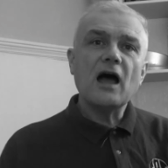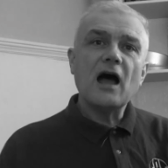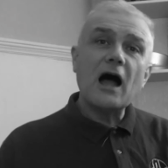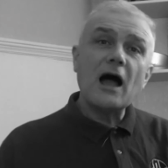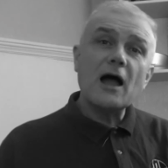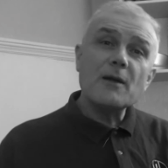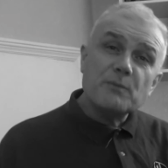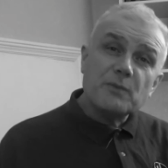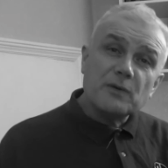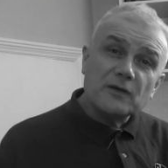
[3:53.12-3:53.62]

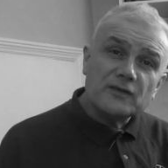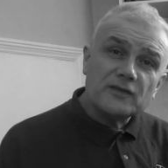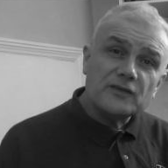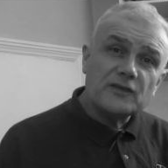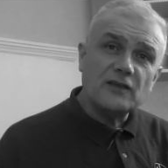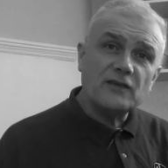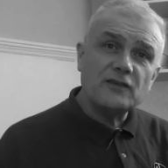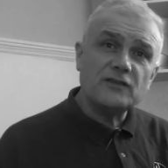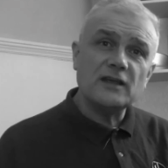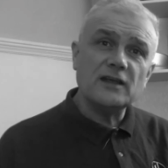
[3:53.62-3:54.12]
I
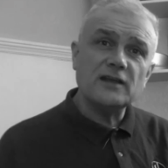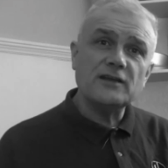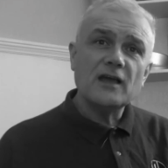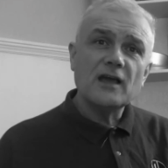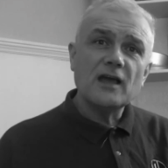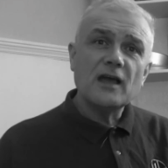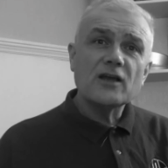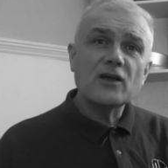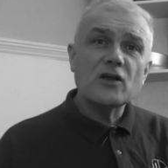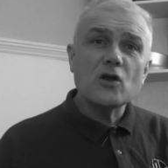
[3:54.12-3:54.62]
persisted,
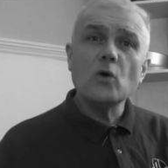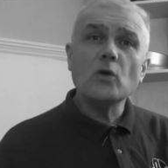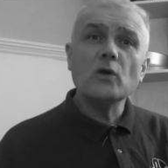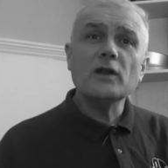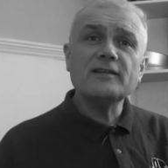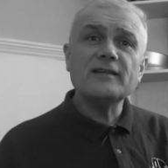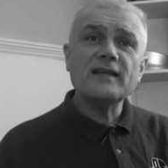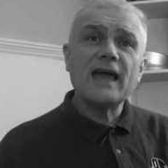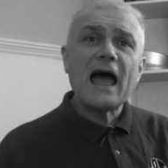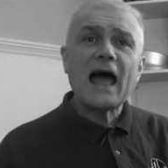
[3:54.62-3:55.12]
call
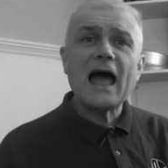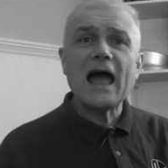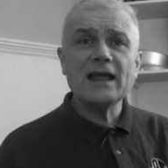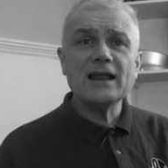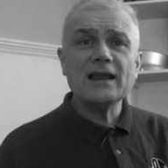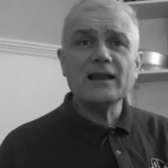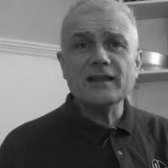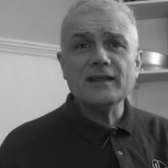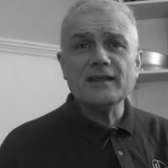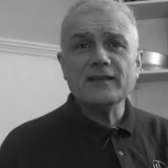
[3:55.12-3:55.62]
it
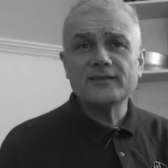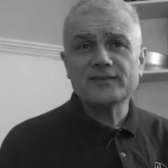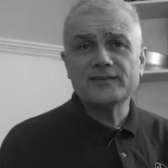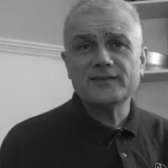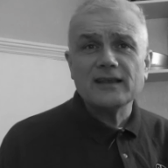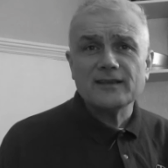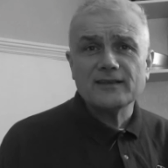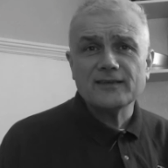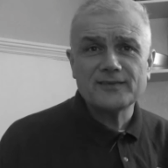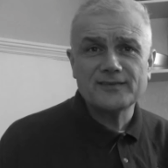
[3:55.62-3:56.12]
angling
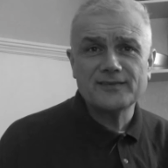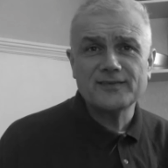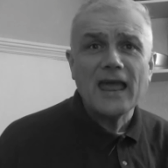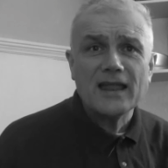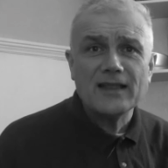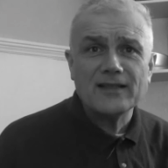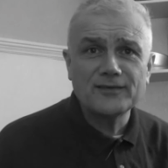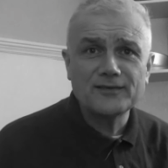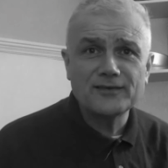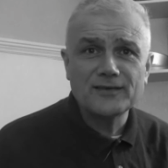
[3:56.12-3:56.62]
sixth
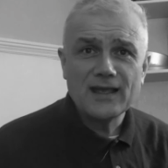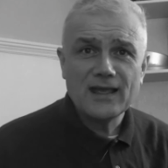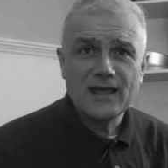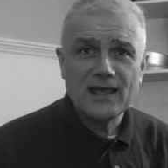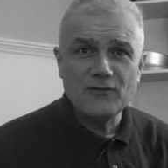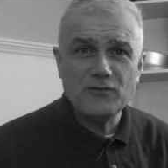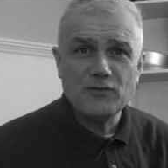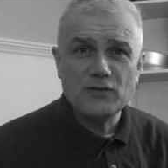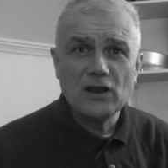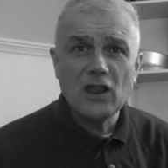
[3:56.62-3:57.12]
sense
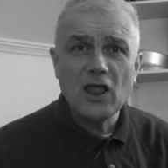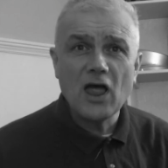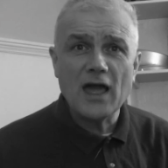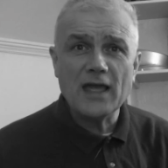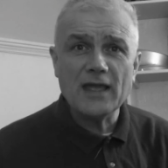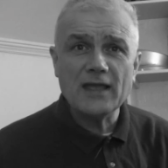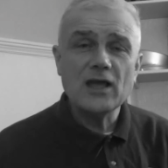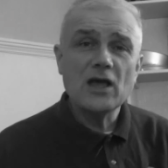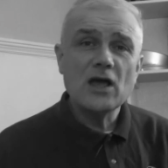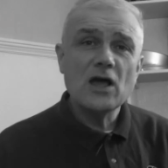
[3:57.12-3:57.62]
if you
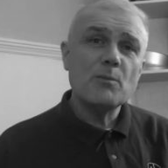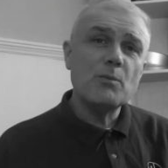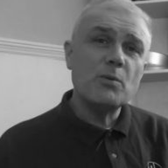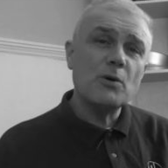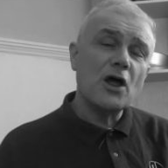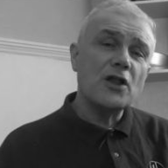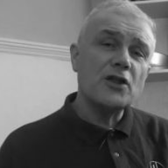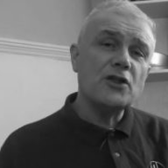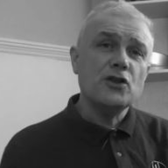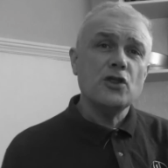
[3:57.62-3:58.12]
like, but
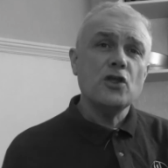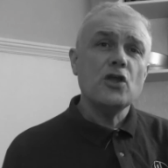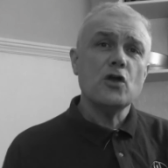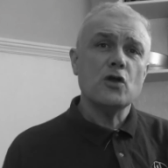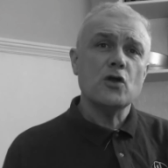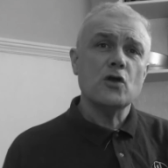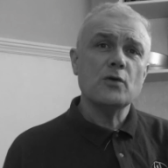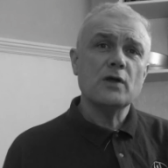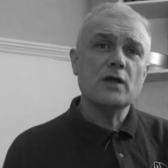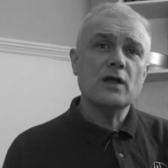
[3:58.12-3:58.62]
I
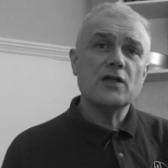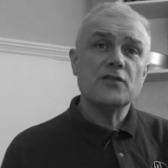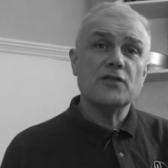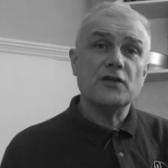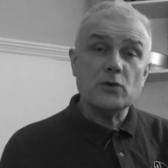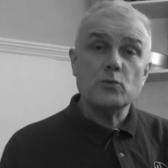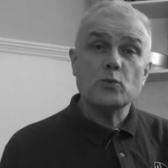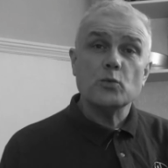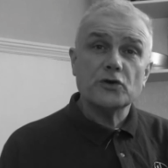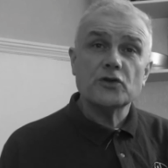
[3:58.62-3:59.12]
knew
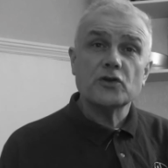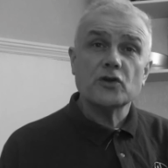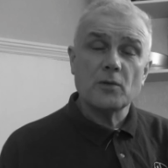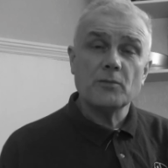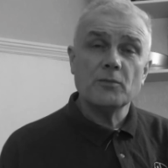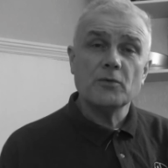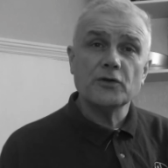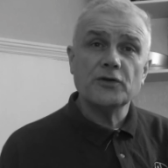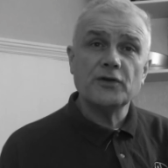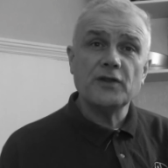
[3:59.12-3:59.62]
that it would
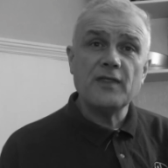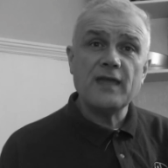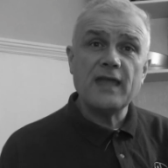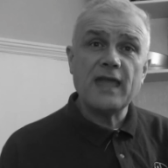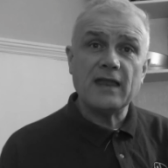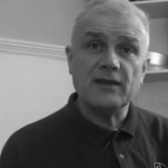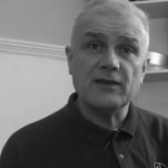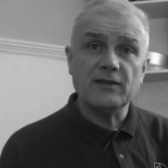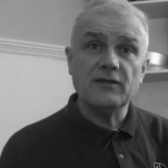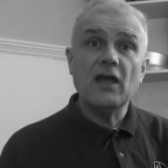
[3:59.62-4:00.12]
come good in the
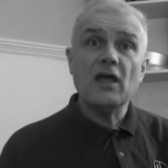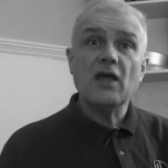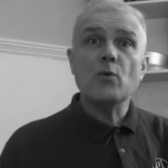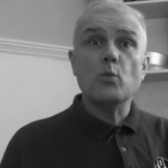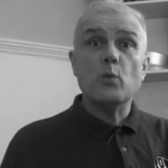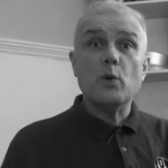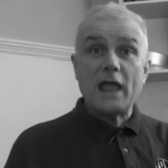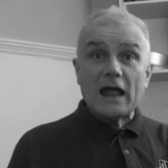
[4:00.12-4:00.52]
end. We